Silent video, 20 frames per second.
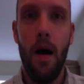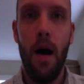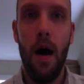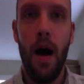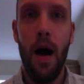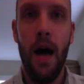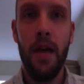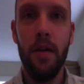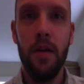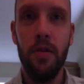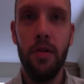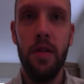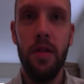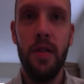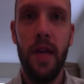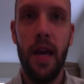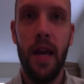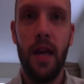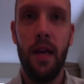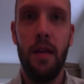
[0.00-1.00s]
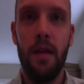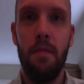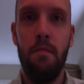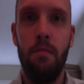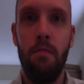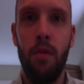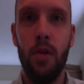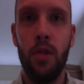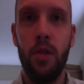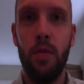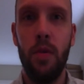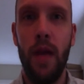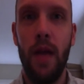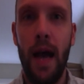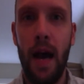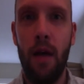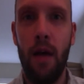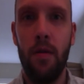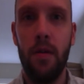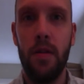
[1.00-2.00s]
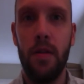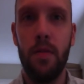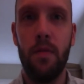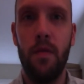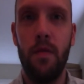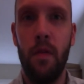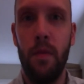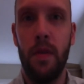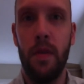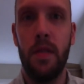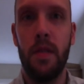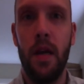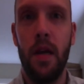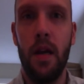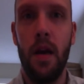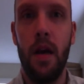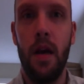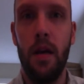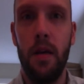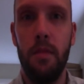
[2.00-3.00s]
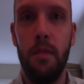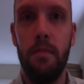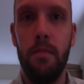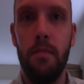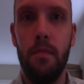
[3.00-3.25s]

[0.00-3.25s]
I usually take multiple hours performing a site audit,